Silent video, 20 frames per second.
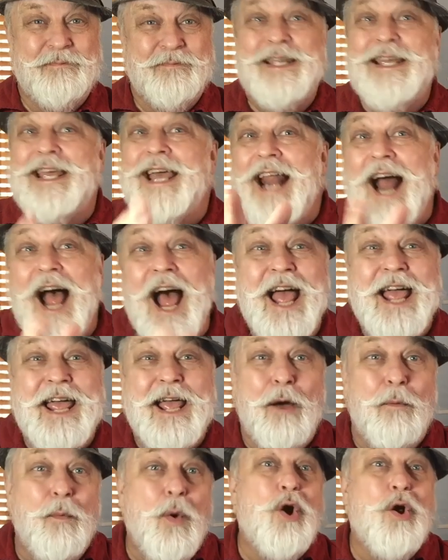G'day
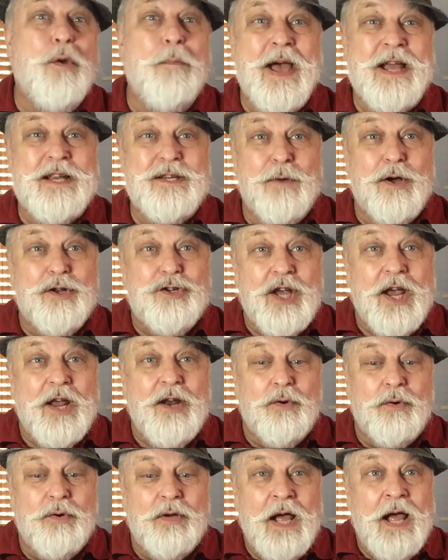and welcome back to my
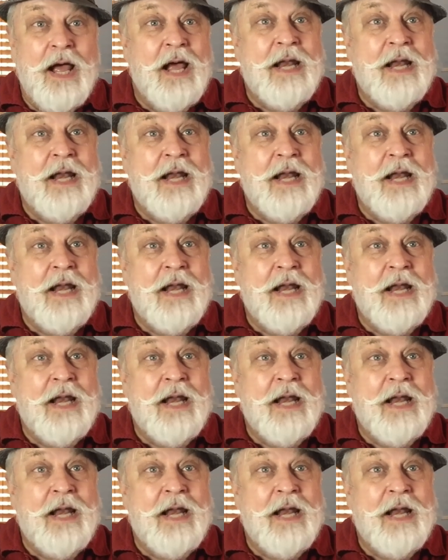channel.